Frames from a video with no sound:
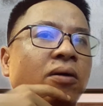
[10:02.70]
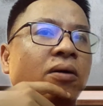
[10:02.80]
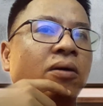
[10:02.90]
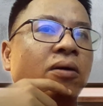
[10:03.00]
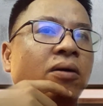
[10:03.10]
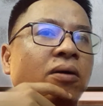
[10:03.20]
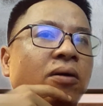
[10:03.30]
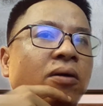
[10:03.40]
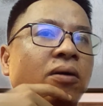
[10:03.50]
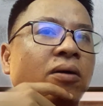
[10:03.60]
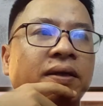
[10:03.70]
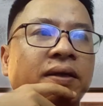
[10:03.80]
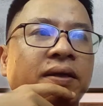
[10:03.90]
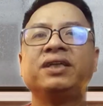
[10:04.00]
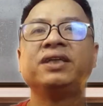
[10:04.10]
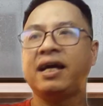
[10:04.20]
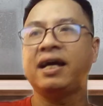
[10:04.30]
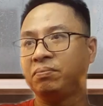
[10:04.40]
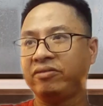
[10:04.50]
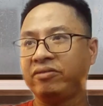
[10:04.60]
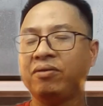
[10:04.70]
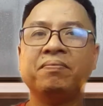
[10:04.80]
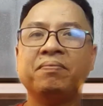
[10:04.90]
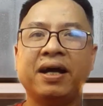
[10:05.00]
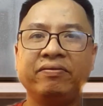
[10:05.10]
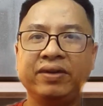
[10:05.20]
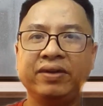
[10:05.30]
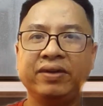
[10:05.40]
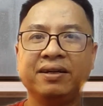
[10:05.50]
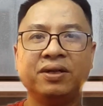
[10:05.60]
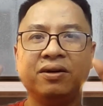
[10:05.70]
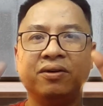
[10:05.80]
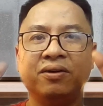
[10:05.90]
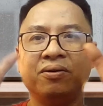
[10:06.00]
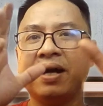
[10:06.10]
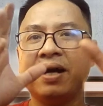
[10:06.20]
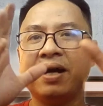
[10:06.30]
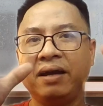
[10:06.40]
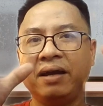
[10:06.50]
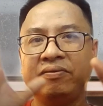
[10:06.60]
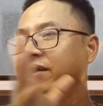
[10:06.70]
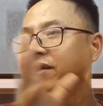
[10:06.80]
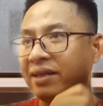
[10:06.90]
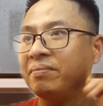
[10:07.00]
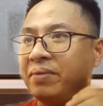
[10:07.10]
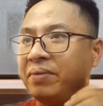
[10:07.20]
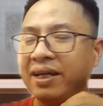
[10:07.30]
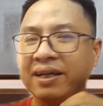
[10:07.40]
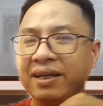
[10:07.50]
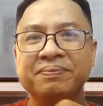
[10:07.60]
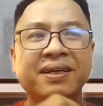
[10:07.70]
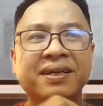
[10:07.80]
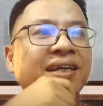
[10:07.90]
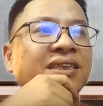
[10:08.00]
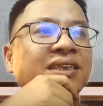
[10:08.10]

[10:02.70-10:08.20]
now I can use it as a background of my video or my video in the meeting. It is very